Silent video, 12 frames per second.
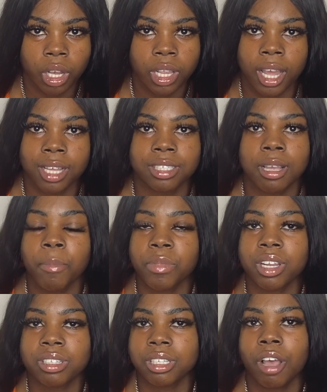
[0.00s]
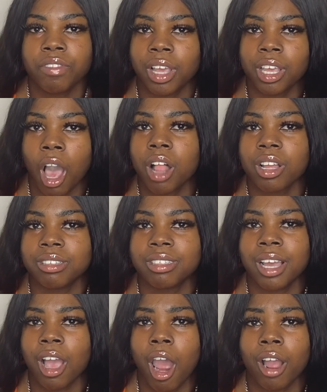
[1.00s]
Like some of the stuff that y'all are
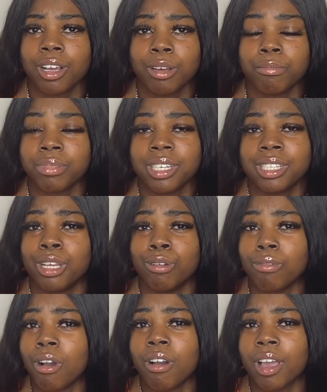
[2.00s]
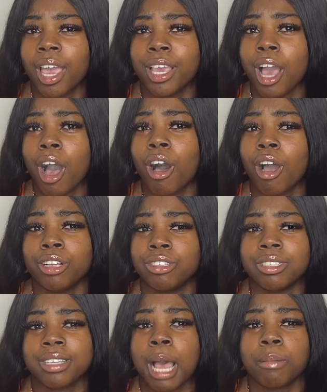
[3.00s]
saying are completely wrong and y'all are
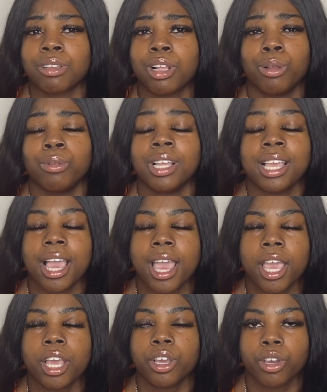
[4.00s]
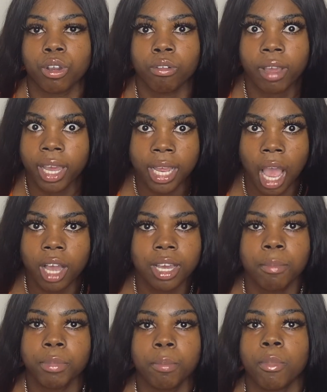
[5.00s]
just absolutely incorrect. Y'all
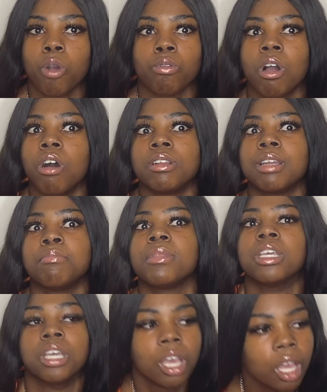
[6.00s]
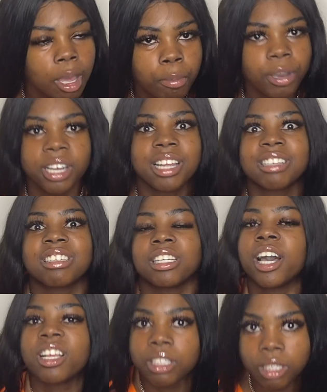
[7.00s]
couldn't be more wrong than me putting it
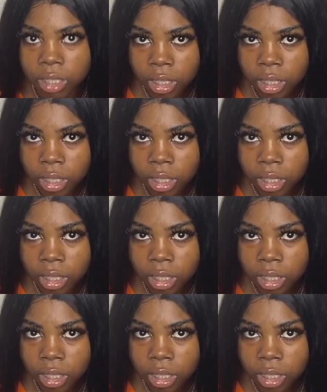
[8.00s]
together.